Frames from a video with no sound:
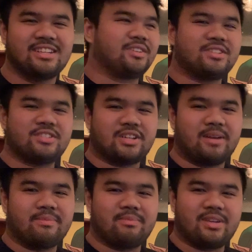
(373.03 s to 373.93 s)
good
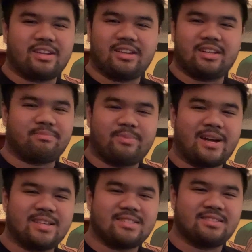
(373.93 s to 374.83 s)
job in making it
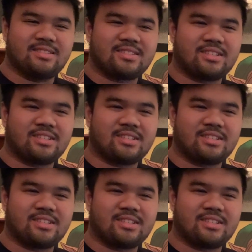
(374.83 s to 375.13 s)
past these